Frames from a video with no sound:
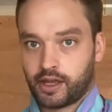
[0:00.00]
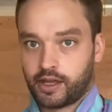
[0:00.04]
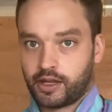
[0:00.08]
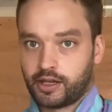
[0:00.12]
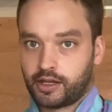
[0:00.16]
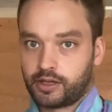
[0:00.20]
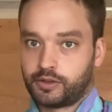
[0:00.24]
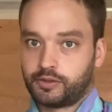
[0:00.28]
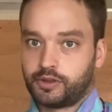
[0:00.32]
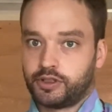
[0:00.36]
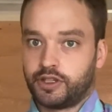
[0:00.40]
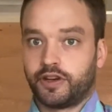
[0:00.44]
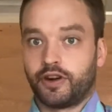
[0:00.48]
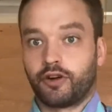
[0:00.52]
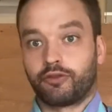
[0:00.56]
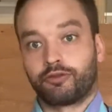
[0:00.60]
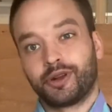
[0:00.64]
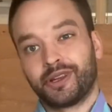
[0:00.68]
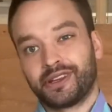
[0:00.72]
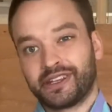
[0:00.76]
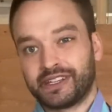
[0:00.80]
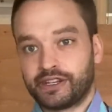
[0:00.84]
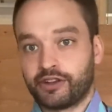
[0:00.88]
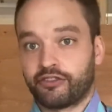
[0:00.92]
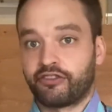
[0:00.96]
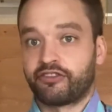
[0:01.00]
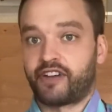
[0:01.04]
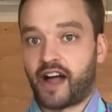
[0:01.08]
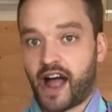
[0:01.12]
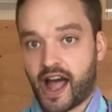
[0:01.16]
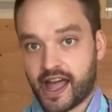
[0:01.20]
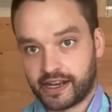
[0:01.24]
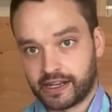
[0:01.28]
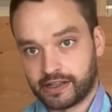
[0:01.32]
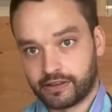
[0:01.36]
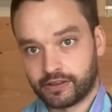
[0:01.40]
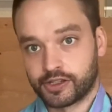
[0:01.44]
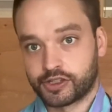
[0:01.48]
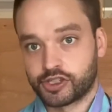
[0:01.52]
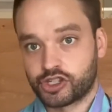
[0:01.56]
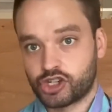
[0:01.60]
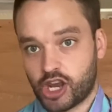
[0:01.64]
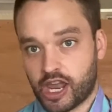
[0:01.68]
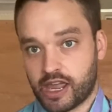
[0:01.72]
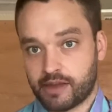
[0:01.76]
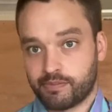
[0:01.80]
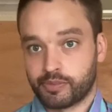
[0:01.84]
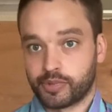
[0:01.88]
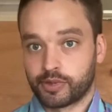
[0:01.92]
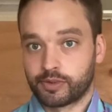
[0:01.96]
really defining the
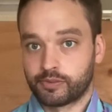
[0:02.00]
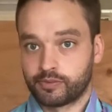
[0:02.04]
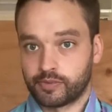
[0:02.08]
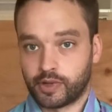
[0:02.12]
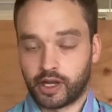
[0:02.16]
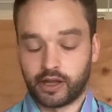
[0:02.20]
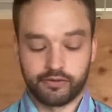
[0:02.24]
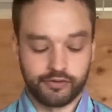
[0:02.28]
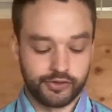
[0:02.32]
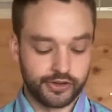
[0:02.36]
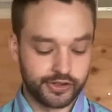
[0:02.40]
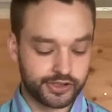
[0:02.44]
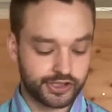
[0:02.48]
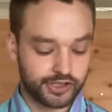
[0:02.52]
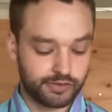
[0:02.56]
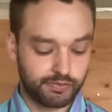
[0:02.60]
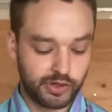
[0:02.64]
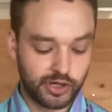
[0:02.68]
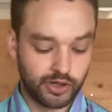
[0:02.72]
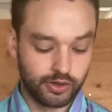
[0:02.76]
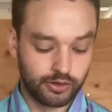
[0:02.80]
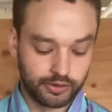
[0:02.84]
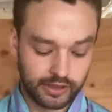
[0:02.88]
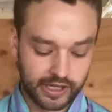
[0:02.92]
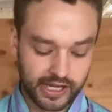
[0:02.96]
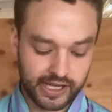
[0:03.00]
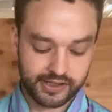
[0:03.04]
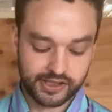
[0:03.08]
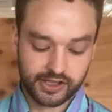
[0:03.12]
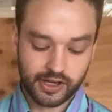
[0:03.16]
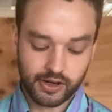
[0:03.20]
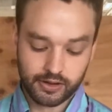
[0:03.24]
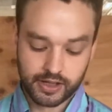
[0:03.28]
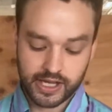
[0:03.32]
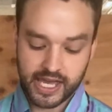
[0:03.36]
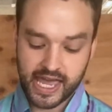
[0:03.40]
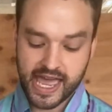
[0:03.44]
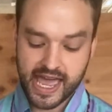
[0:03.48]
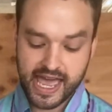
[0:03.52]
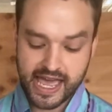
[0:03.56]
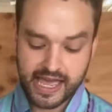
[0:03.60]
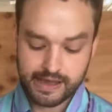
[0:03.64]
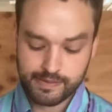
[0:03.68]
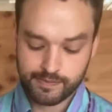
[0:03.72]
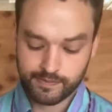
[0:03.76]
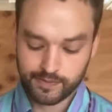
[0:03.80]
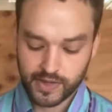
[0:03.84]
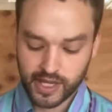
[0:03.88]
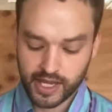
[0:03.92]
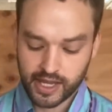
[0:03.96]
shape of the spoon. It's okay
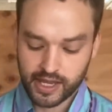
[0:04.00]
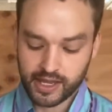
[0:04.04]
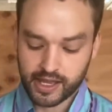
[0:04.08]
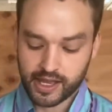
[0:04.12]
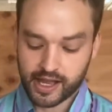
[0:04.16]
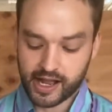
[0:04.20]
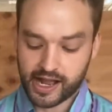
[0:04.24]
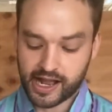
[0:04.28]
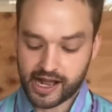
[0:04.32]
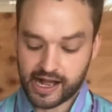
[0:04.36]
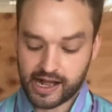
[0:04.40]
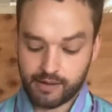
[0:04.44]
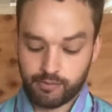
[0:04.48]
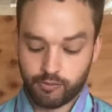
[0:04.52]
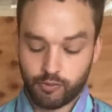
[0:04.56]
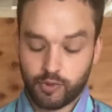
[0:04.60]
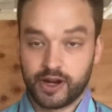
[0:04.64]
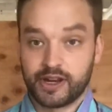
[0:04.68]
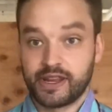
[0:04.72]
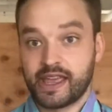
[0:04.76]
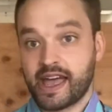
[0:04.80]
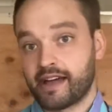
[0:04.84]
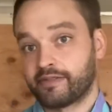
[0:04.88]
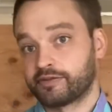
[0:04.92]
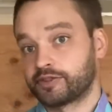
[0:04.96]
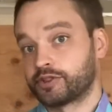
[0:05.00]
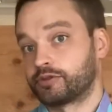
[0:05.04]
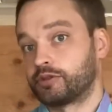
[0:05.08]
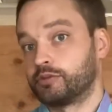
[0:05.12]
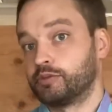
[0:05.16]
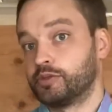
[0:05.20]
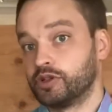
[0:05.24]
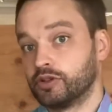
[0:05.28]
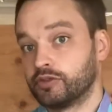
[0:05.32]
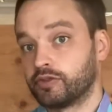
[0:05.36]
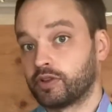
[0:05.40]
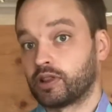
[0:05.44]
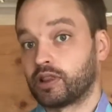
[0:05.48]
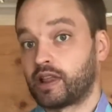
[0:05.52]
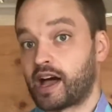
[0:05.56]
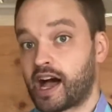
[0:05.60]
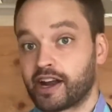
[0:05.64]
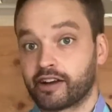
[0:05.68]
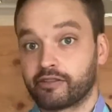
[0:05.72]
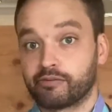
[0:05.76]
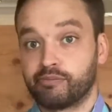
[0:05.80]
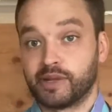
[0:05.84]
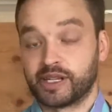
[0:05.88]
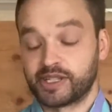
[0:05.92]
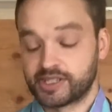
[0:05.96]
when you have to remove a lot
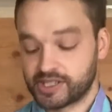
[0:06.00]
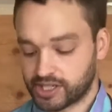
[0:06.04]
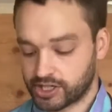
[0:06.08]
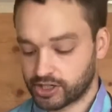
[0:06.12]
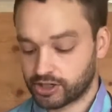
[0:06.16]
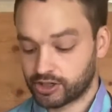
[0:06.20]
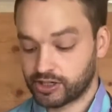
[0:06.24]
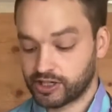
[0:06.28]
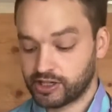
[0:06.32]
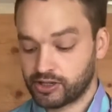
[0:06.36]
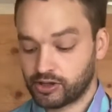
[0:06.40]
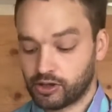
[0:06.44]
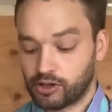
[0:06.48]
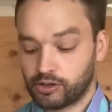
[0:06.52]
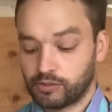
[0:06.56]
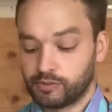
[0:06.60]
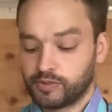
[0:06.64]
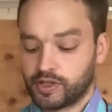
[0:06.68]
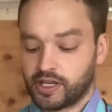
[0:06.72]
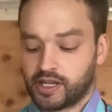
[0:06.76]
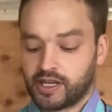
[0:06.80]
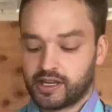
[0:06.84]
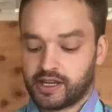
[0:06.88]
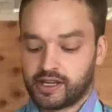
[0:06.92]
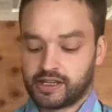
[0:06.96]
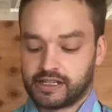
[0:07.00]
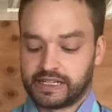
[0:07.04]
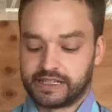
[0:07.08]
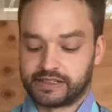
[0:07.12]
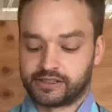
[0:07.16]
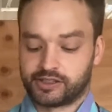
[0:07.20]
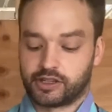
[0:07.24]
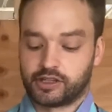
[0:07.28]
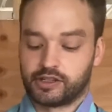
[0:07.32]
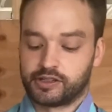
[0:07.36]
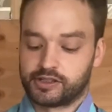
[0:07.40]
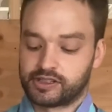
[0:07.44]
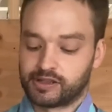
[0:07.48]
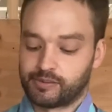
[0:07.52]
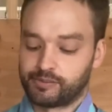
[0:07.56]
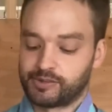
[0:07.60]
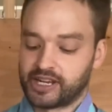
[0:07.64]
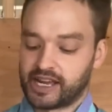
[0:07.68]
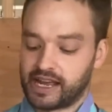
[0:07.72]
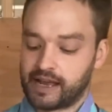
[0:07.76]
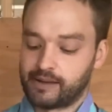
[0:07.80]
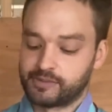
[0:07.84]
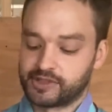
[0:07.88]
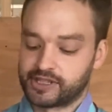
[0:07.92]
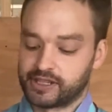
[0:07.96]
of material. It's good
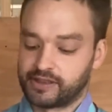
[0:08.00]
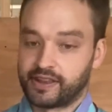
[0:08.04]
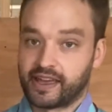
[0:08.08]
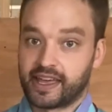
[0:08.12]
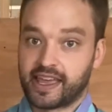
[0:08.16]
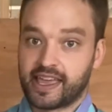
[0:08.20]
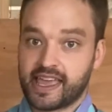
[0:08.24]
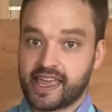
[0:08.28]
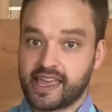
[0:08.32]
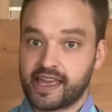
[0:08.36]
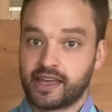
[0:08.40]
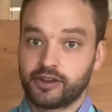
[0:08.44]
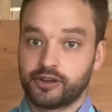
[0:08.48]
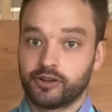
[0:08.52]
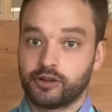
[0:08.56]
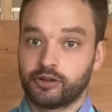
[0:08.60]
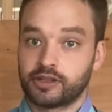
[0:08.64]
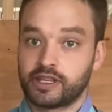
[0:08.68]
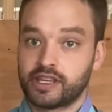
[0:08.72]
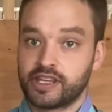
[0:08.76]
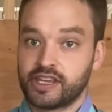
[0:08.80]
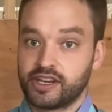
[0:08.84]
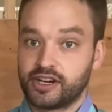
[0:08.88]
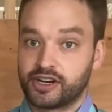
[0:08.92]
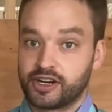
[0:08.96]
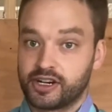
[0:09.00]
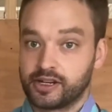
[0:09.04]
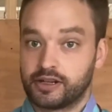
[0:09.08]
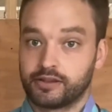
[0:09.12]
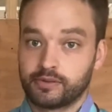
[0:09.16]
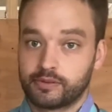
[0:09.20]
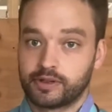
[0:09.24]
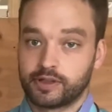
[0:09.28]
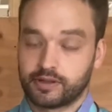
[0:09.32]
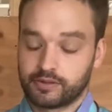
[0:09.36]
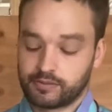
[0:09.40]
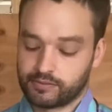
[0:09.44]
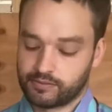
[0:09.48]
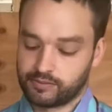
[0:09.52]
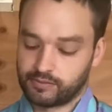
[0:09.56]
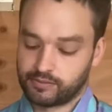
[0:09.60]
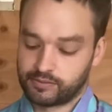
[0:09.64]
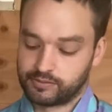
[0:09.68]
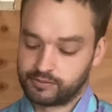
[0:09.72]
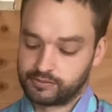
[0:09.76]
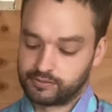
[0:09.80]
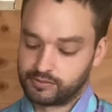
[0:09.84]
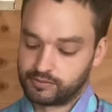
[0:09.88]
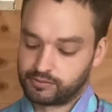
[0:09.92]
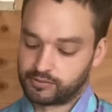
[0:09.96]
sometimes in the handle here,
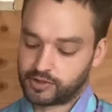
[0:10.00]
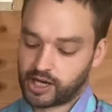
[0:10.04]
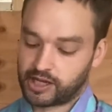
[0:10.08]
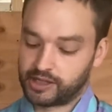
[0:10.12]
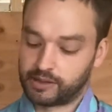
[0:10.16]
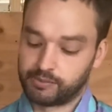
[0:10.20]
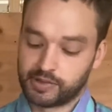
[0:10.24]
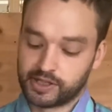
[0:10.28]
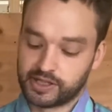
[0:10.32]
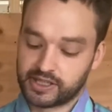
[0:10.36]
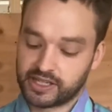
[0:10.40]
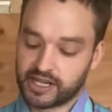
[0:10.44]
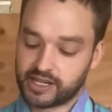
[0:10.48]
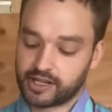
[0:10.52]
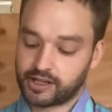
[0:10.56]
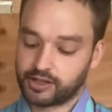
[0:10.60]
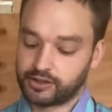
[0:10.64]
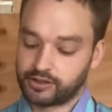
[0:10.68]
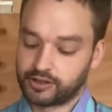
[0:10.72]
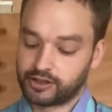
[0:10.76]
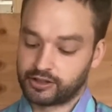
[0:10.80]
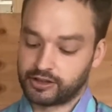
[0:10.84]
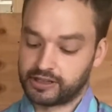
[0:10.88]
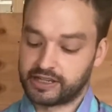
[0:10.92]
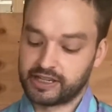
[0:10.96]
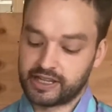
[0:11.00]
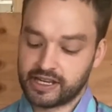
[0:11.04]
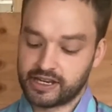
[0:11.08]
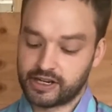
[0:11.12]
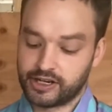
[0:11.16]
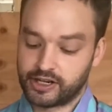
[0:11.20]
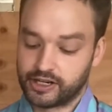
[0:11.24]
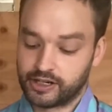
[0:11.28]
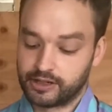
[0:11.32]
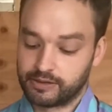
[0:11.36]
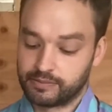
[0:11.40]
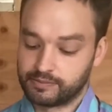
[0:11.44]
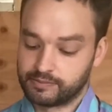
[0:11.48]
probably particularly here.